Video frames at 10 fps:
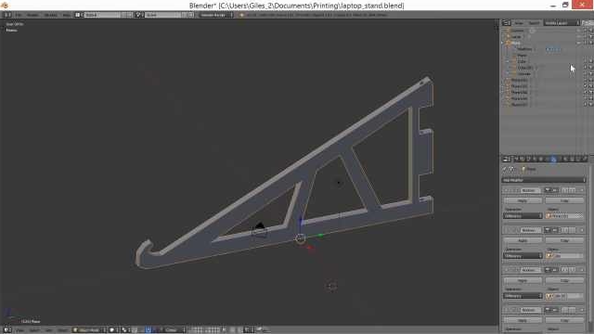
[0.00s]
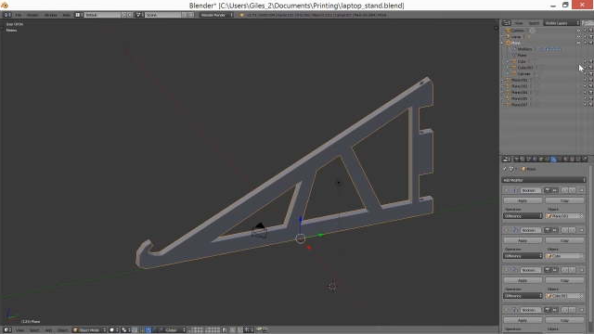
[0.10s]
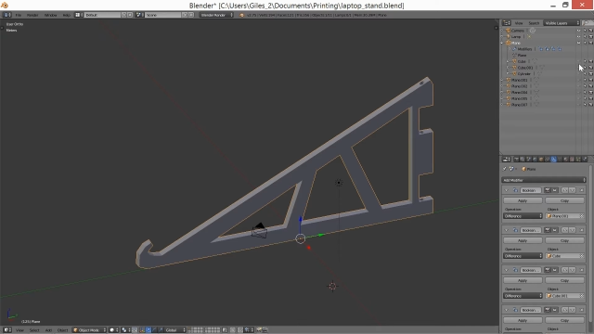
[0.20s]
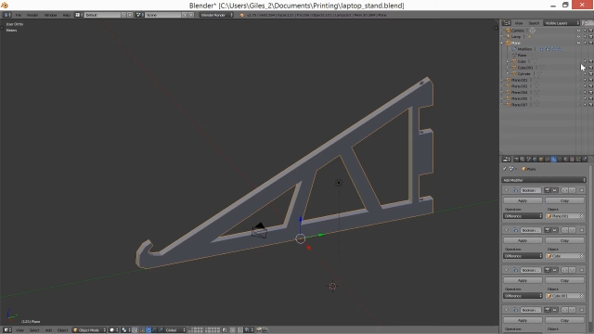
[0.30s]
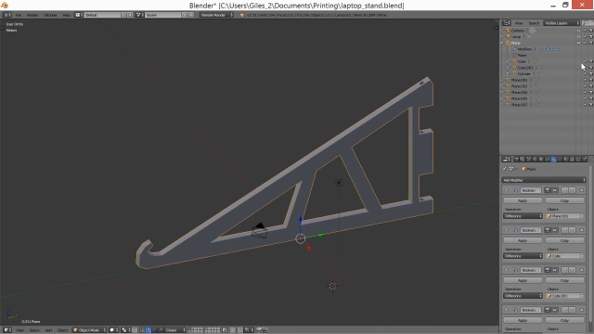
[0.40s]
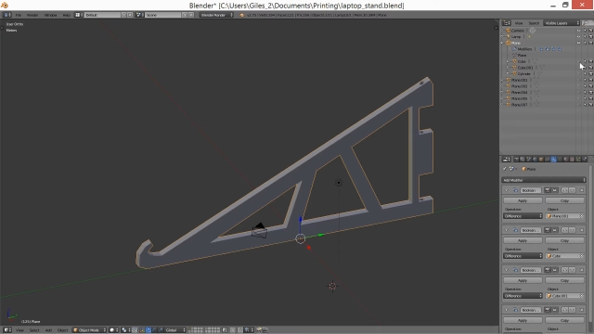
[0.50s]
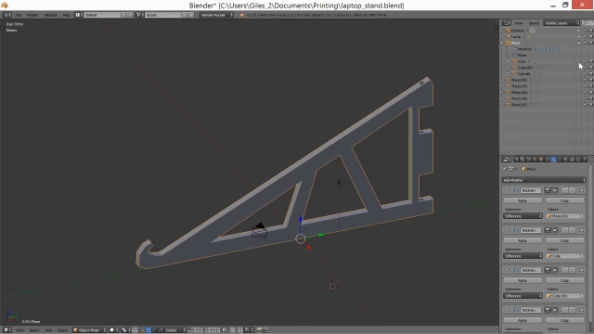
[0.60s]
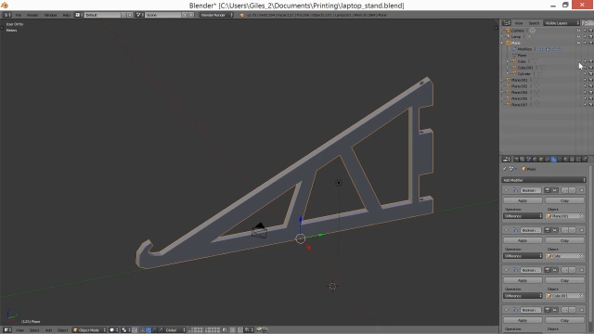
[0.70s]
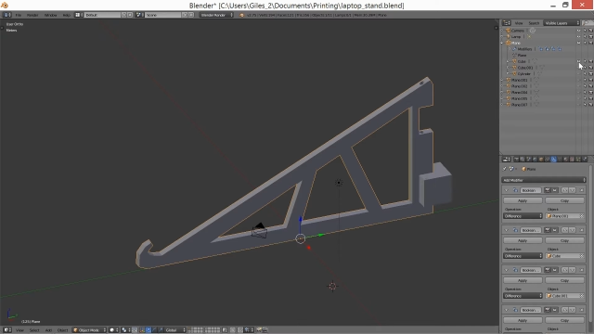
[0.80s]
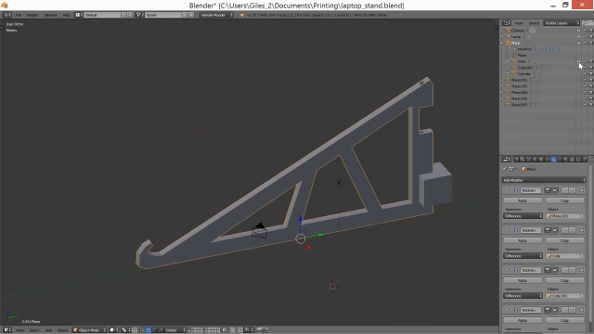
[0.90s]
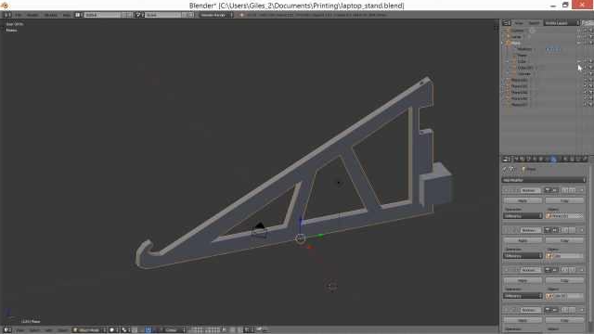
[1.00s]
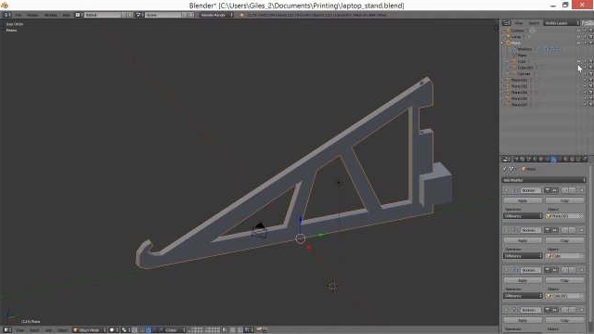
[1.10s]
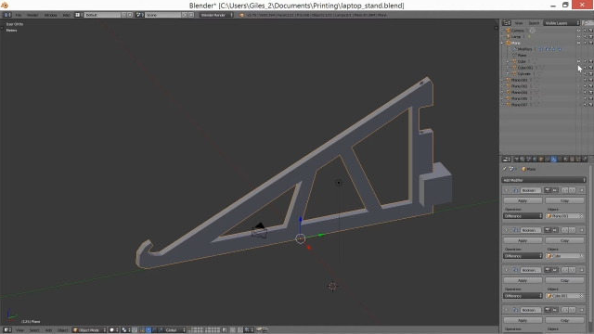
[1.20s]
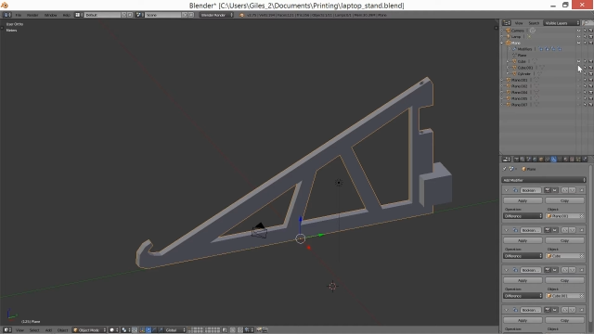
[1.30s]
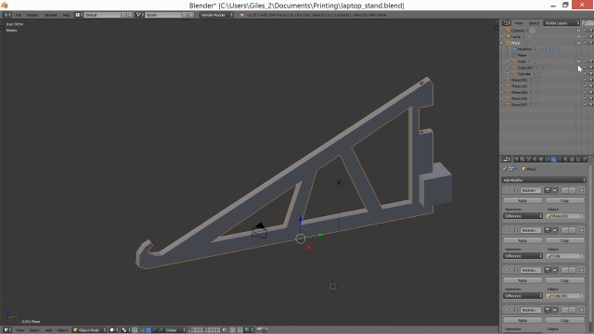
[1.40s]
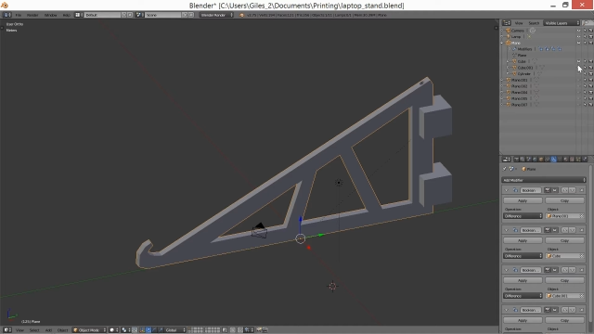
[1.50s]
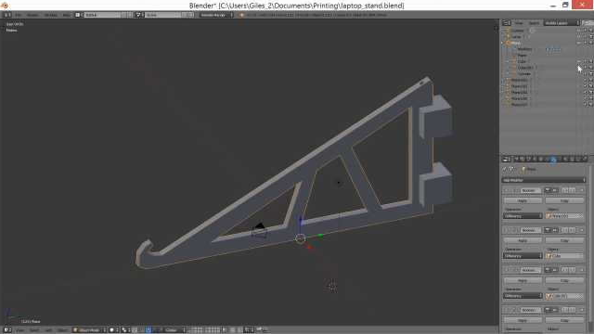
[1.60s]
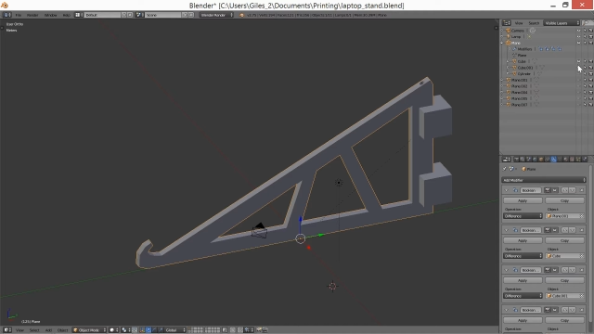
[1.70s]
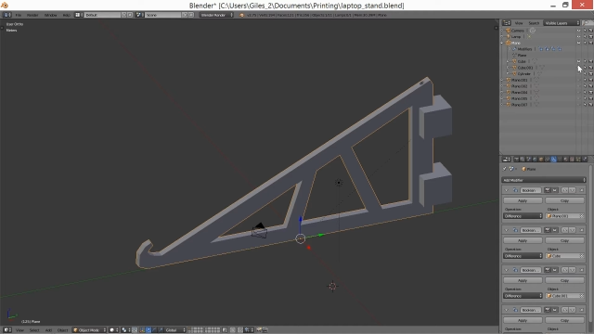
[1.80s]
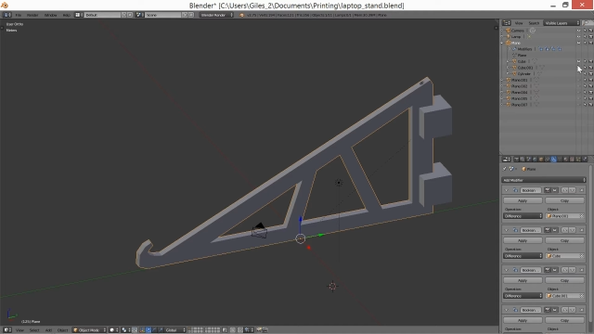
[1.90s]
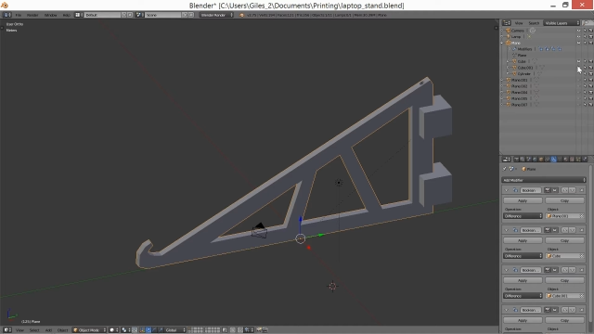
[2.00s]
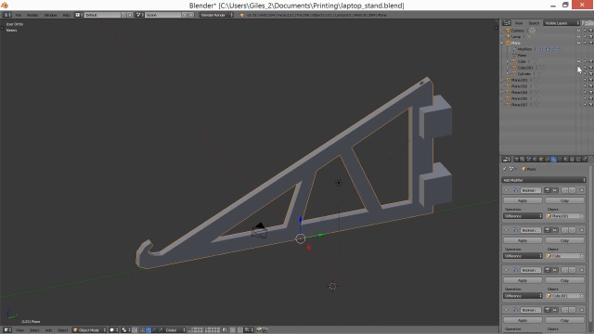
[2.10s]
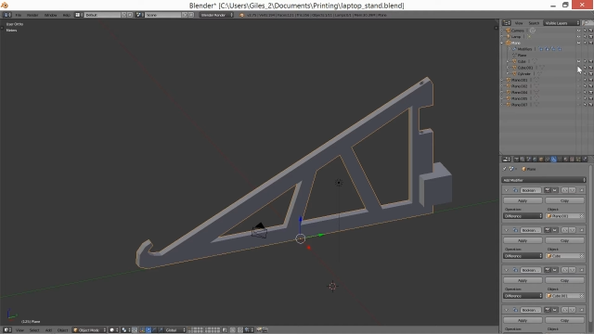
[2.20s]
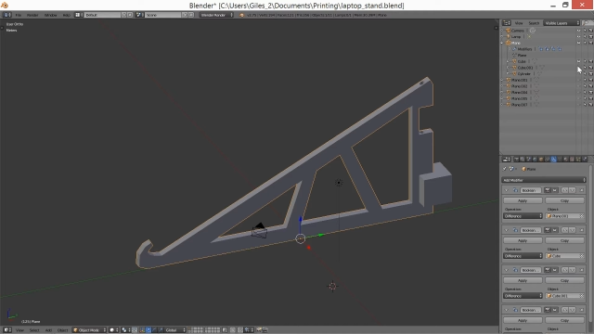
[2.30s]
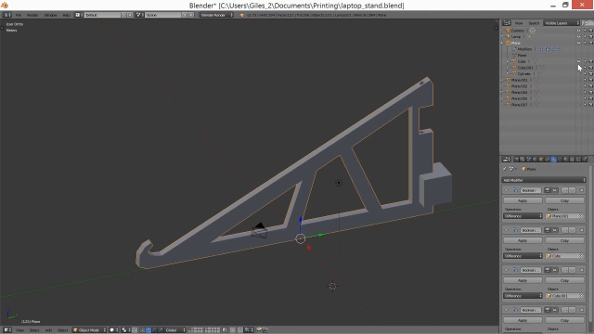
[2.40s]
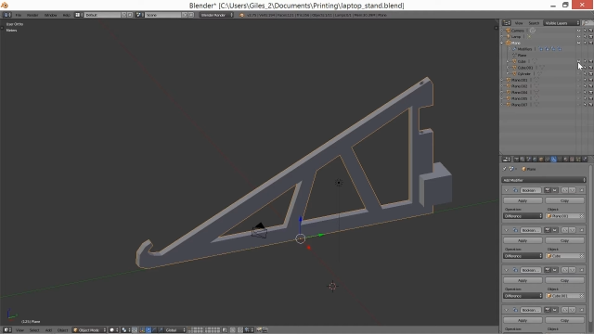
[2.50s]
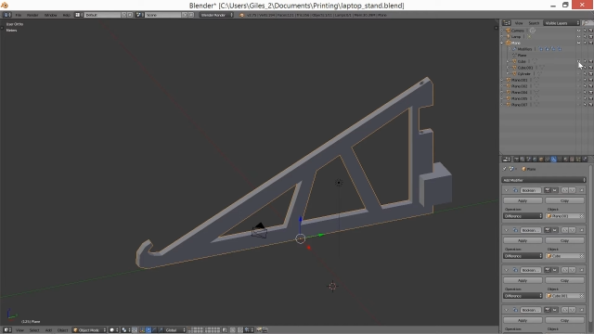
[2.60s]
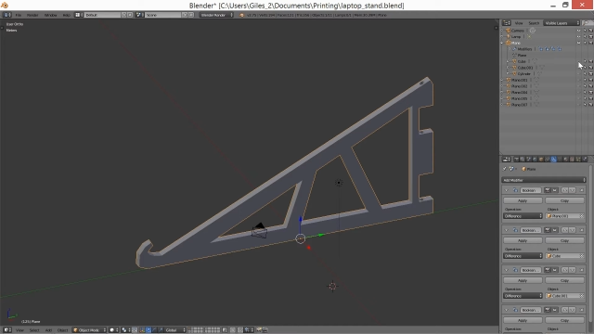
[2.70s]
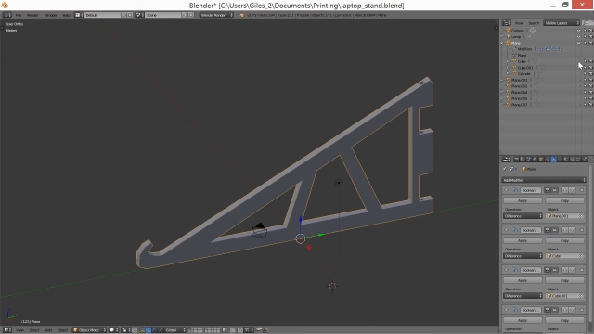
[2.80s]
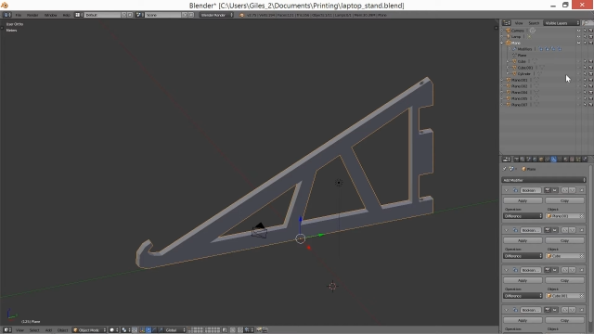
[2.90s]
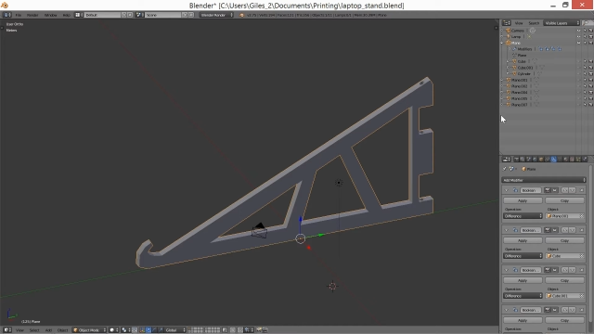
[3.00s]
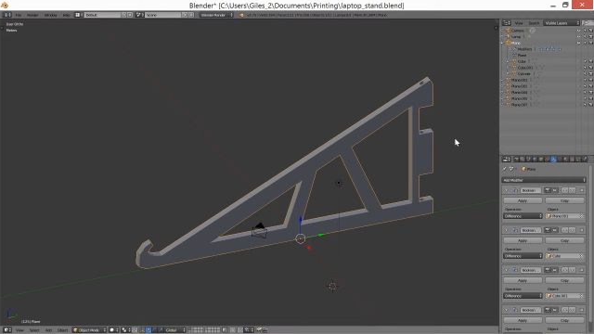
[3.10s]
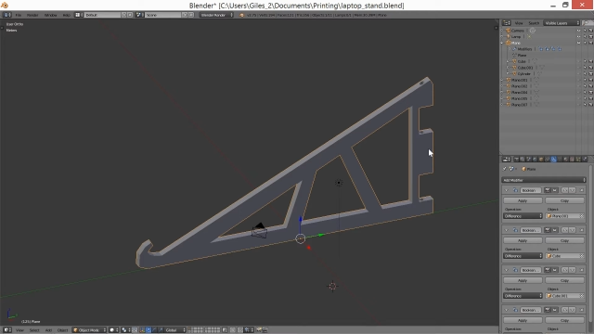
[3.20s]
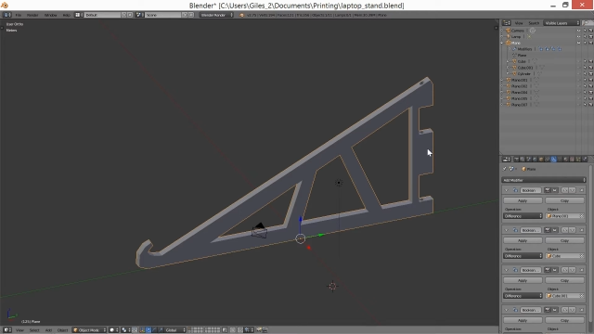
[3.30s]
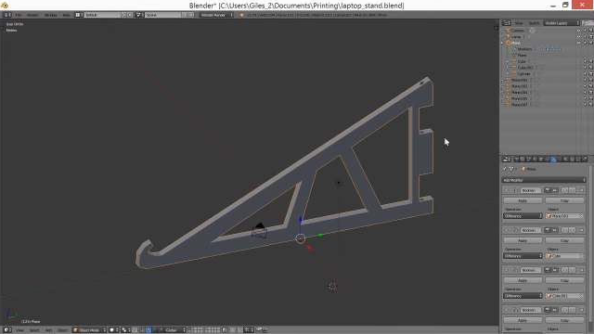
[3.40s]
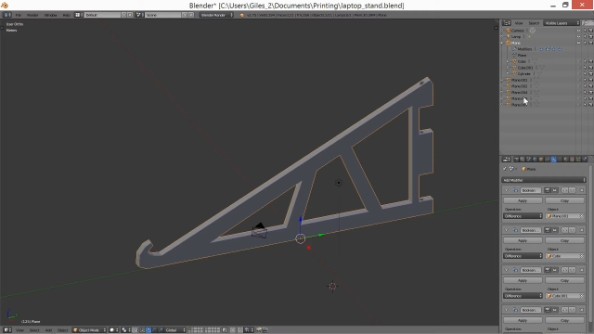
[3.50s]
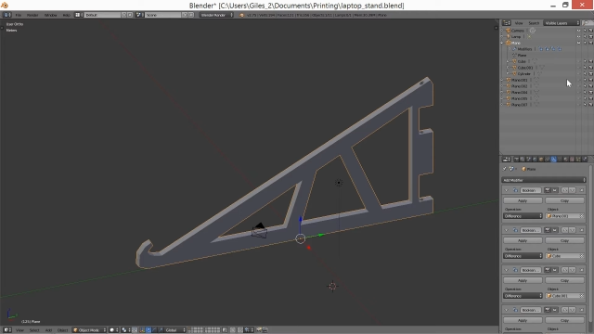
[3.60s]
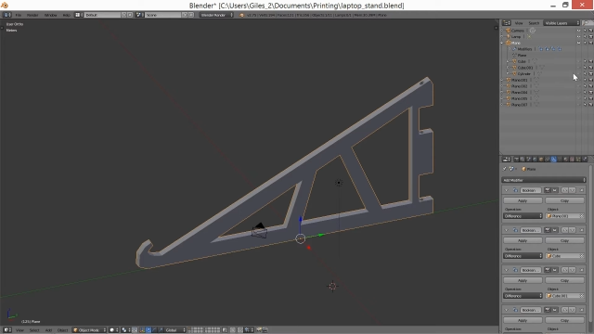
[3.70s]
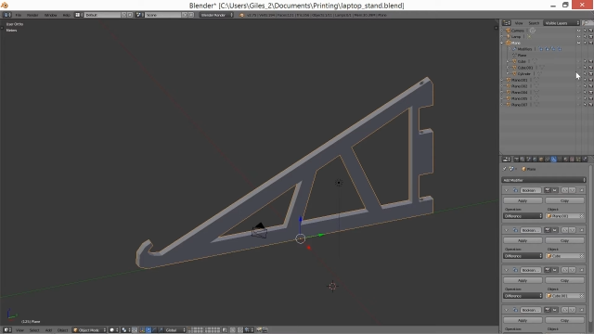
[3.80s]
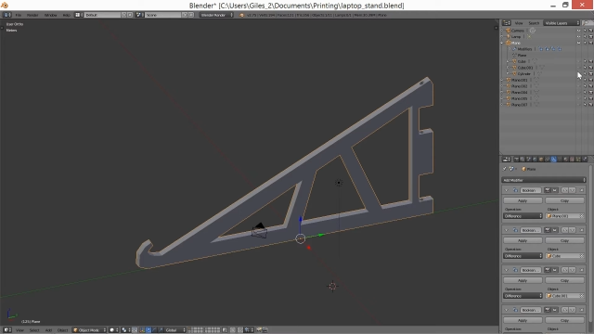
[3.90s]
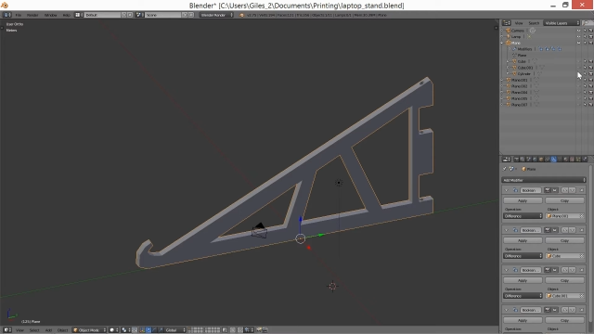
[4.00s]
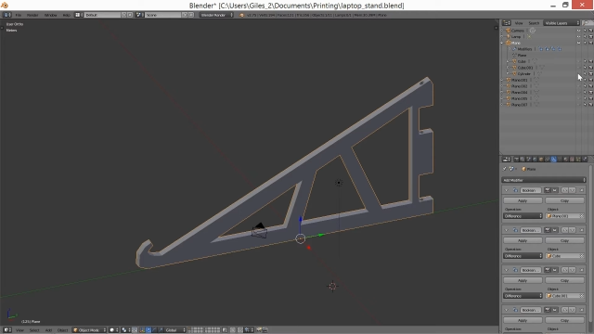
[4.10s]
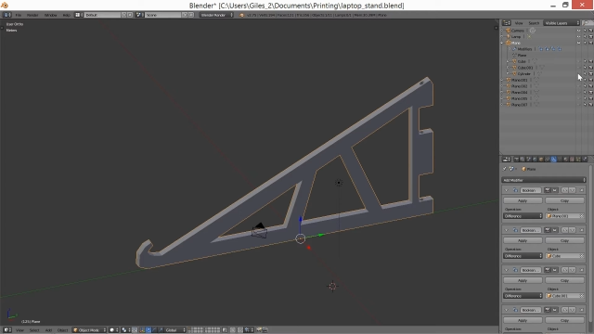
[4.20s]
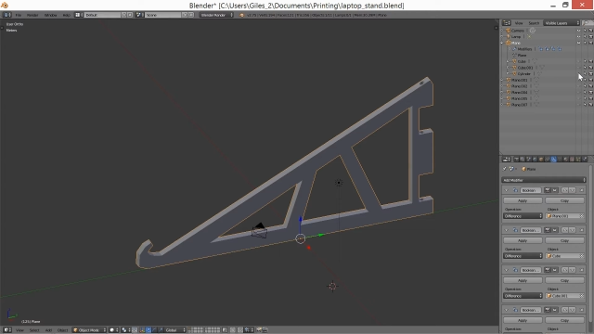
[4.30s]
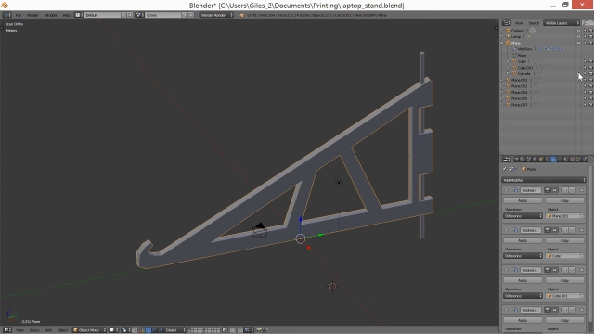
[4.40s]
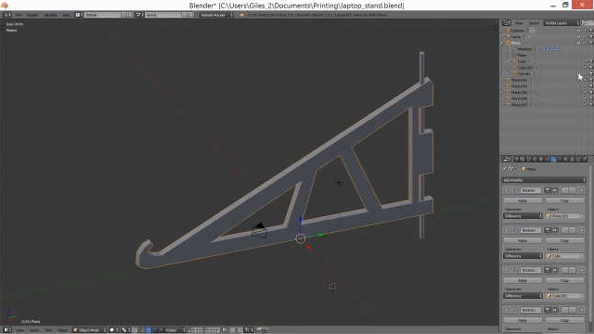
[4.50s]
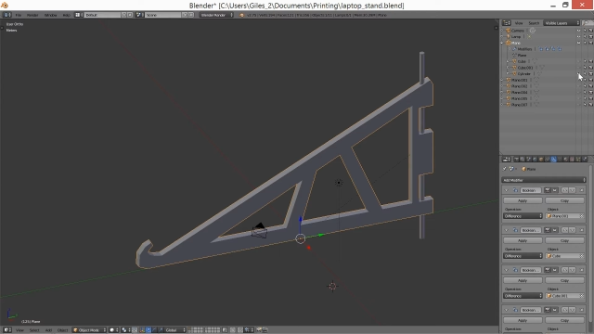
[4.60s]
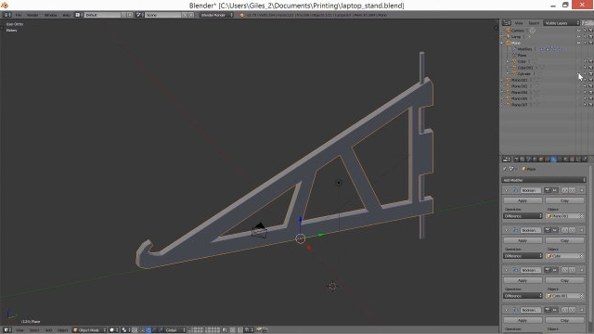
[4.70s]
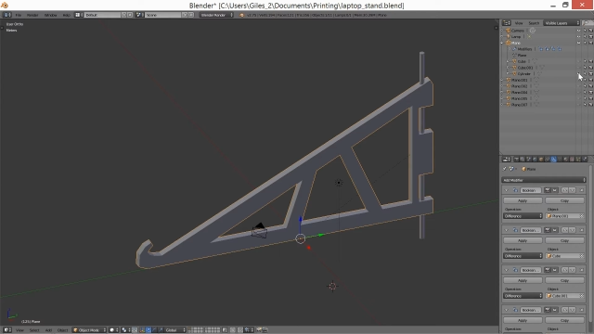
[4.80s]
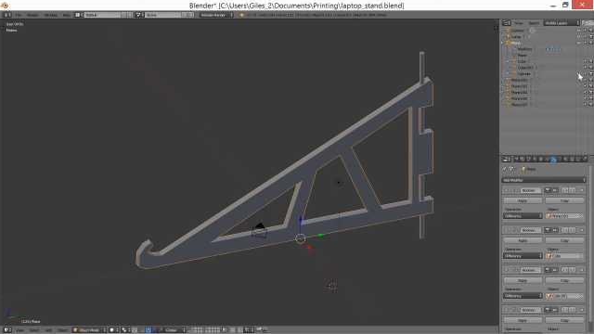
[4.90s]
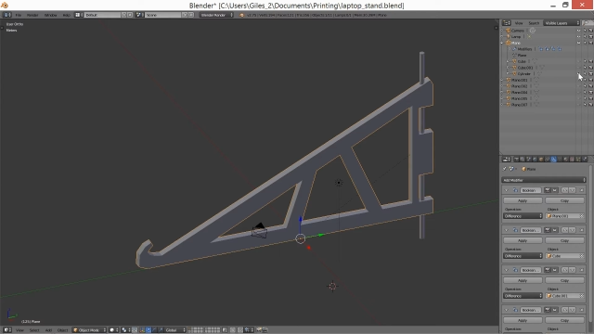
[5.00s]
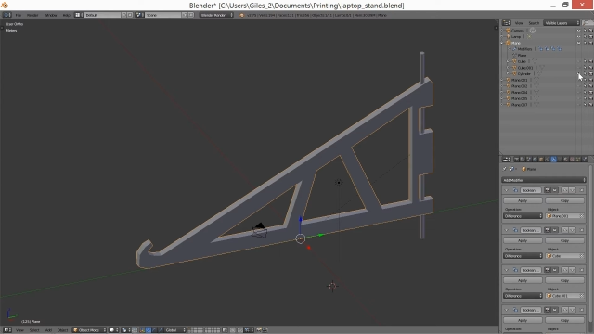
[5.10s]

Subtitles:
No face is visible, so there are no lips to read.